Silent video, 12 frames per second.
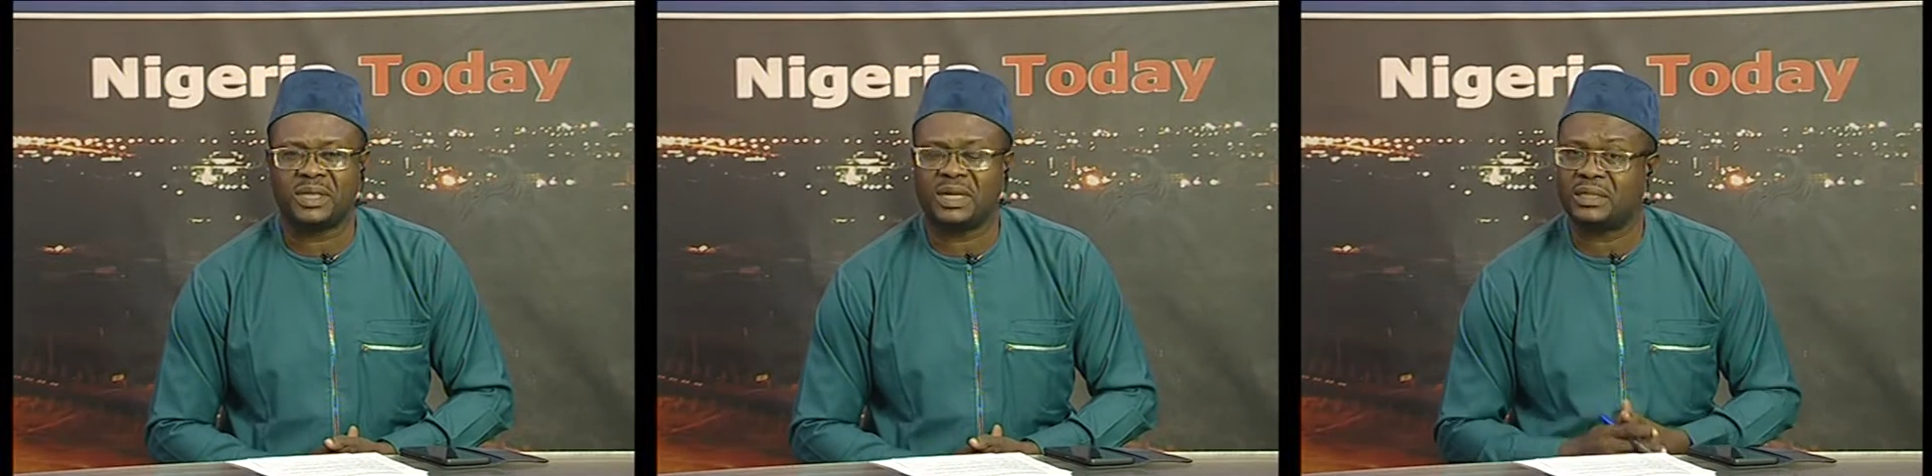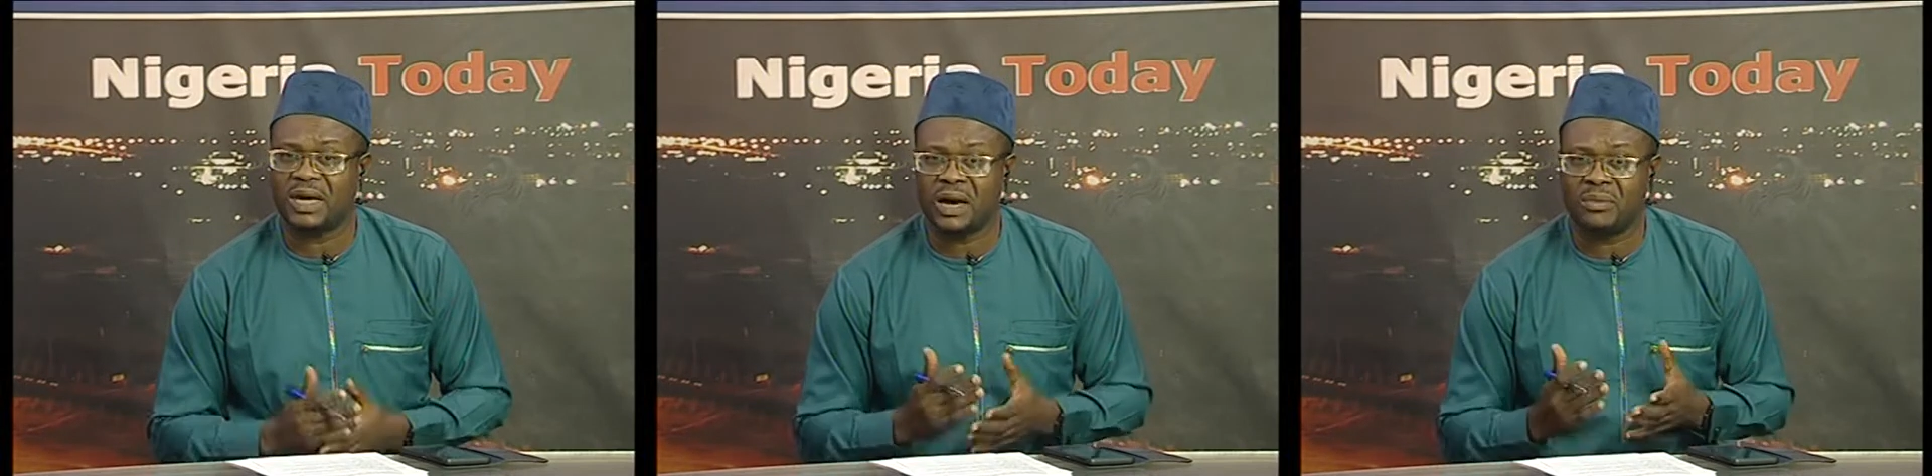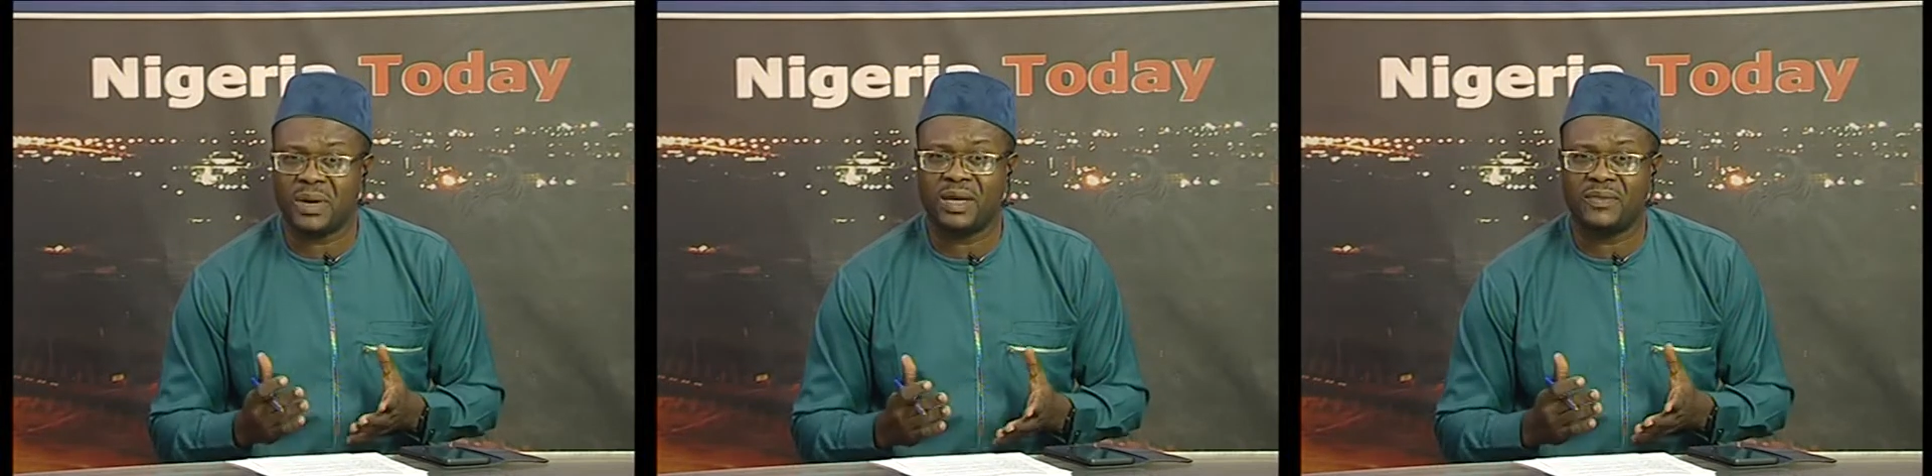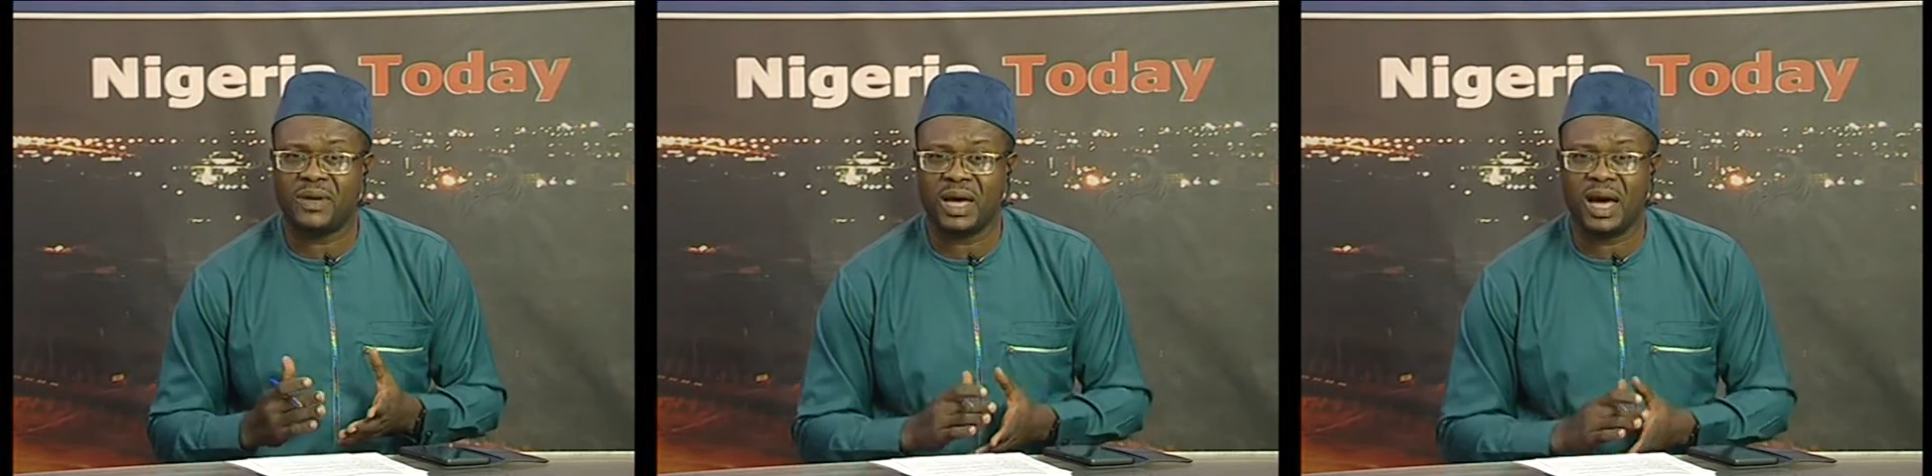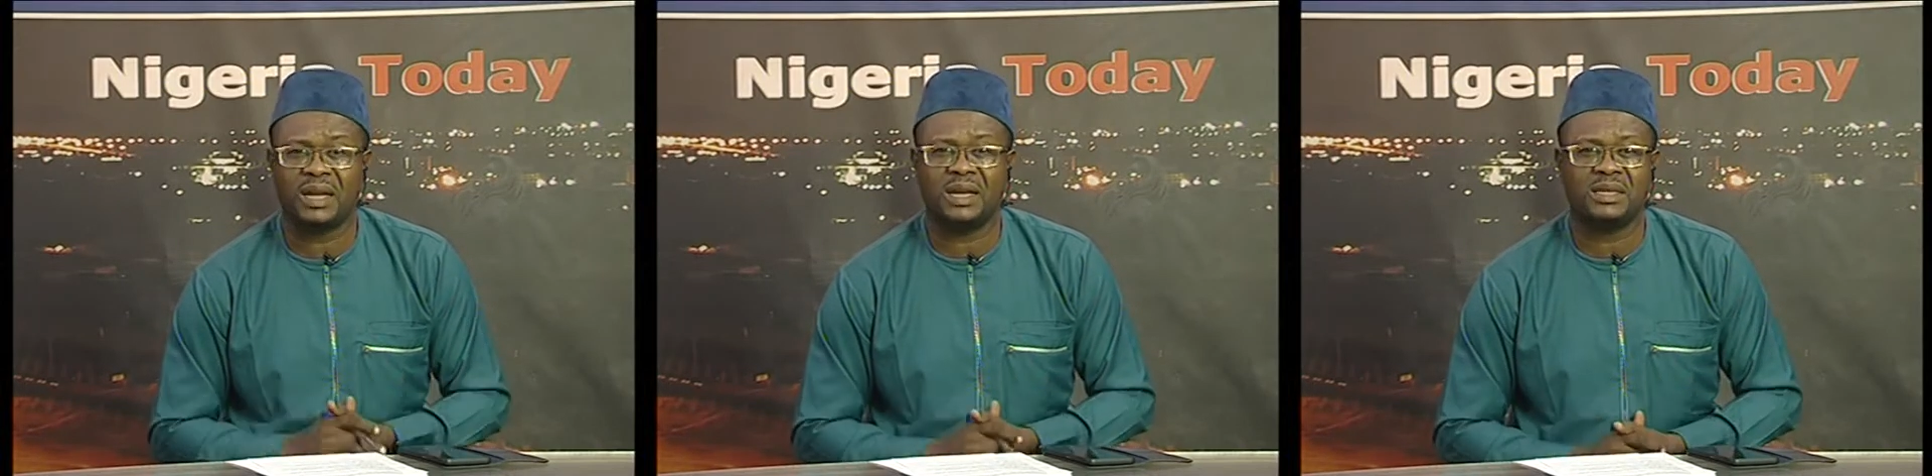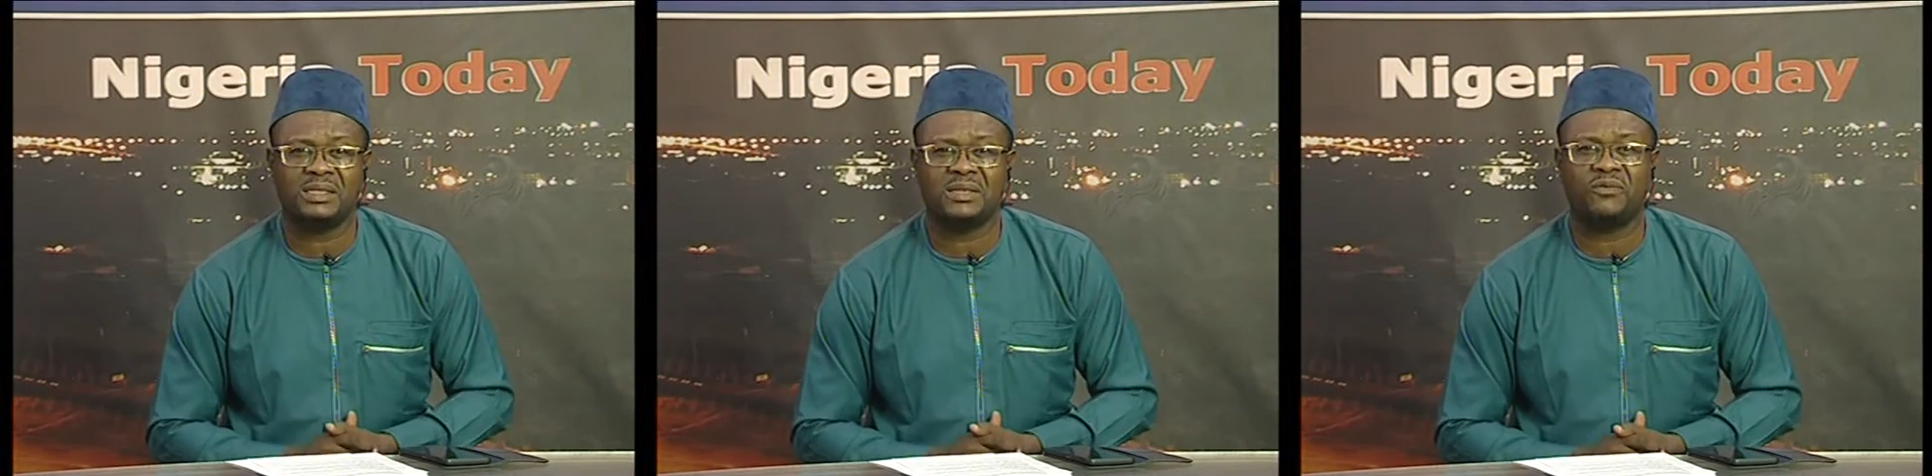and how might the
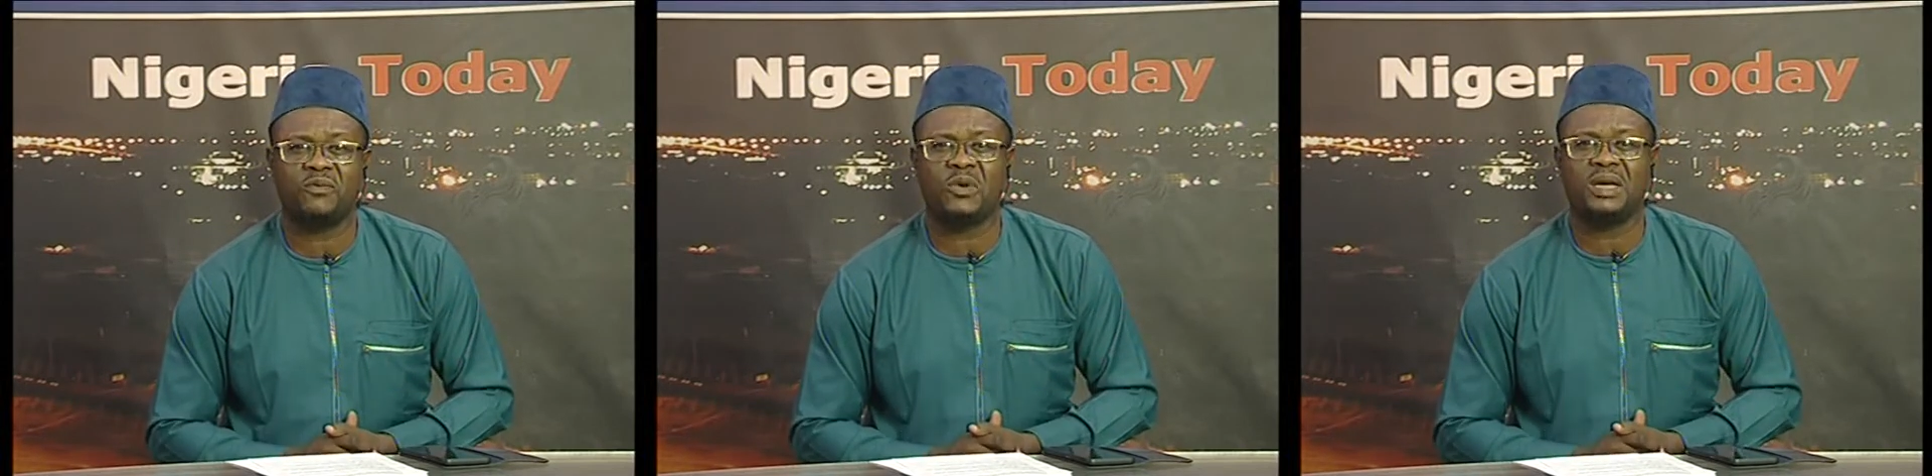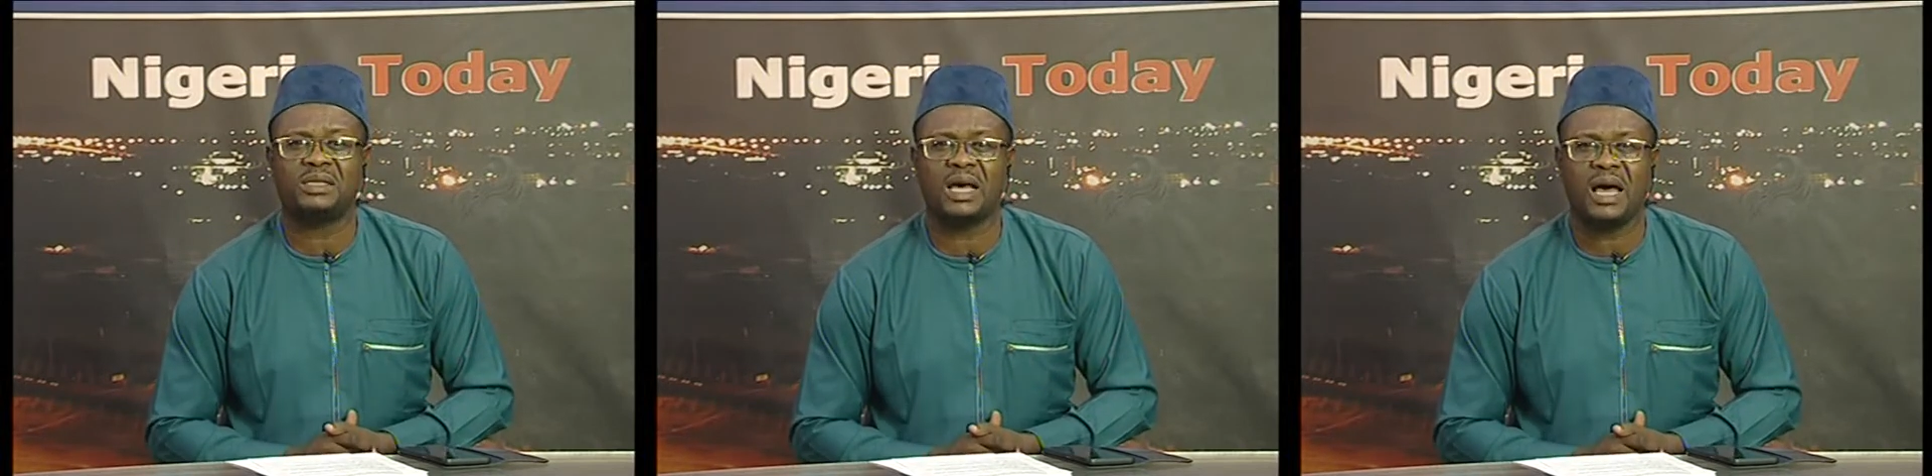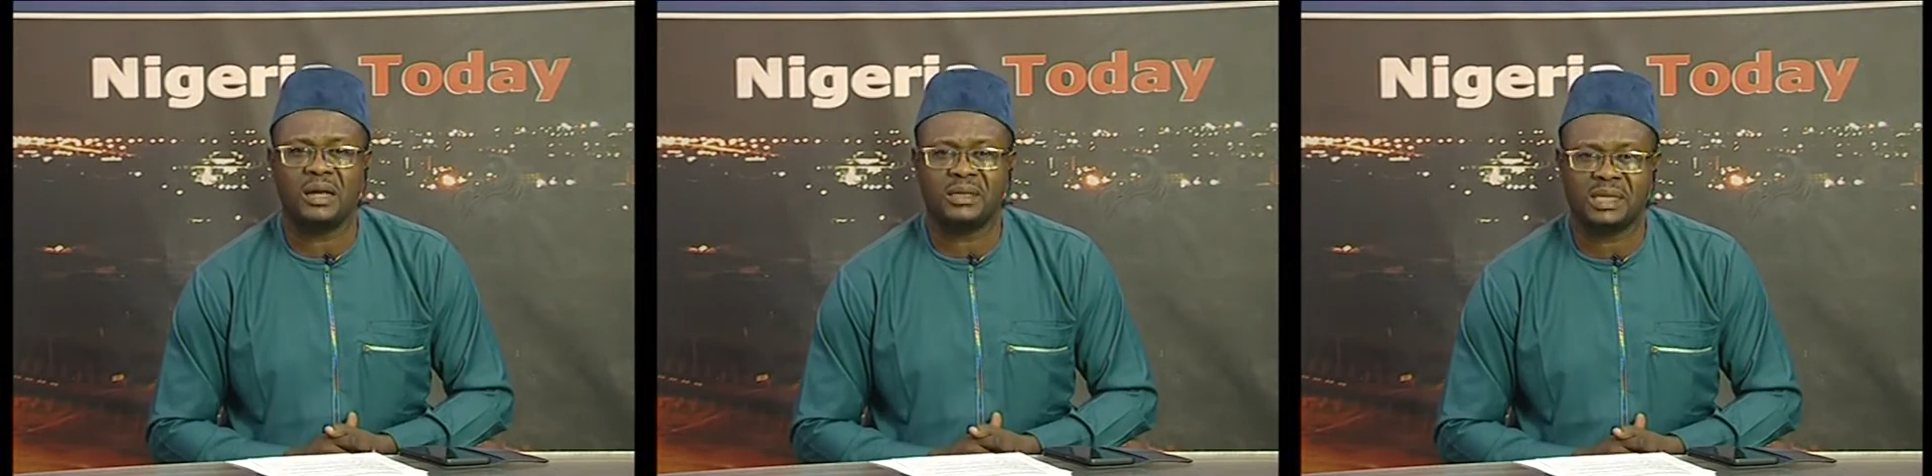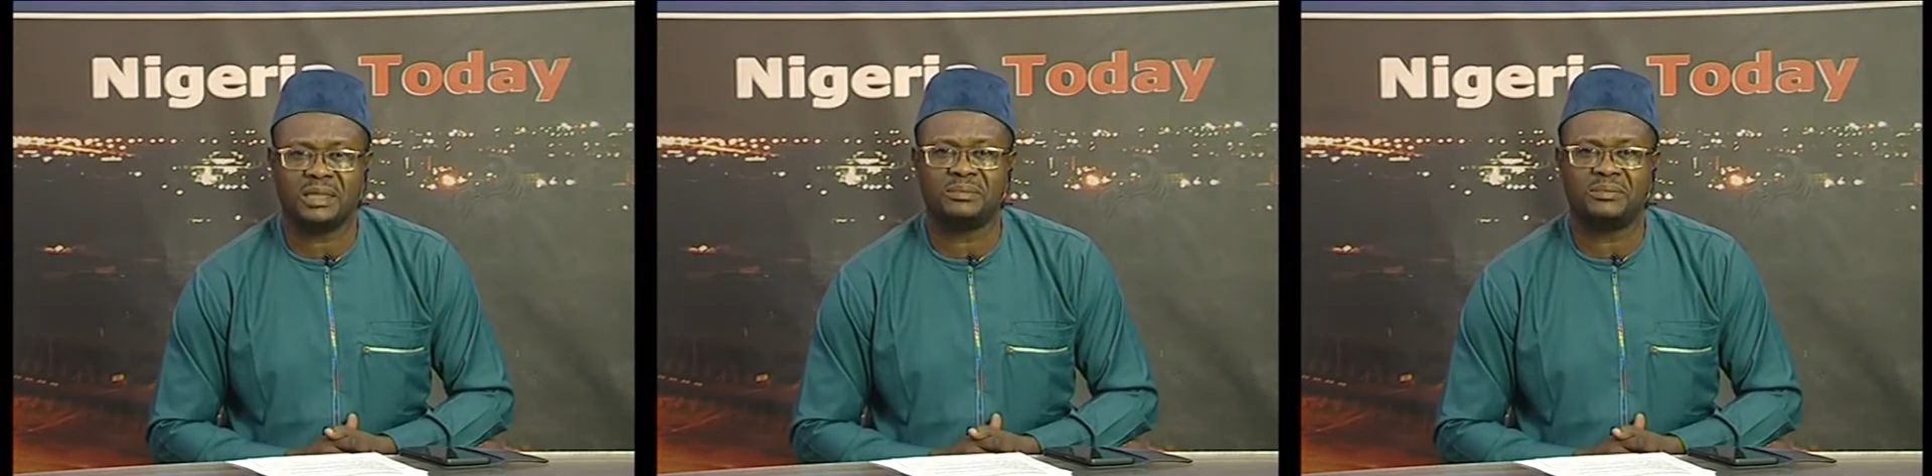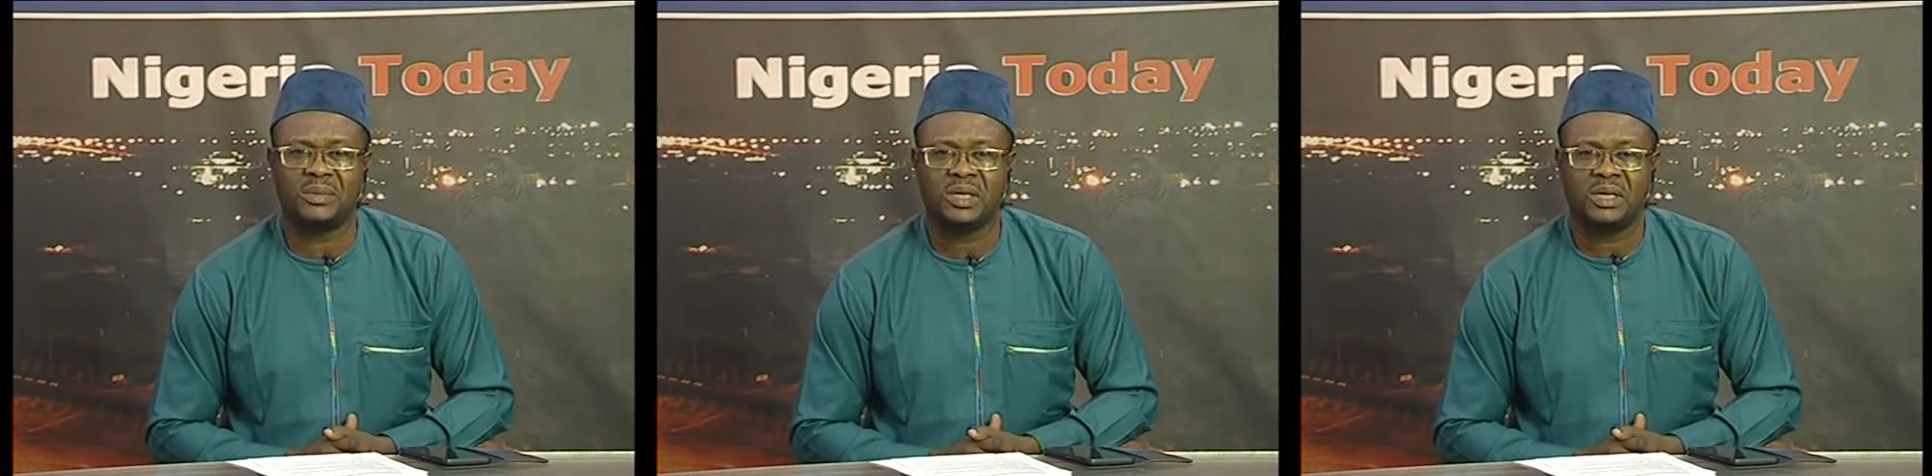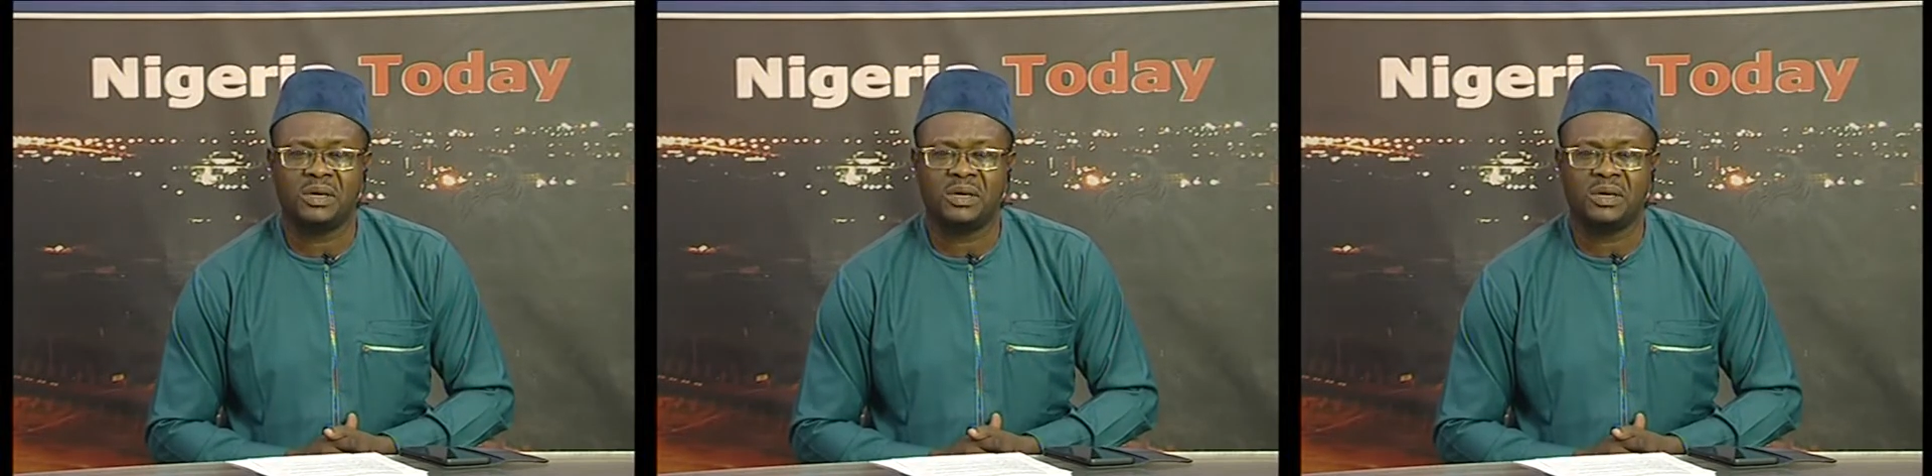guidelines influence outcome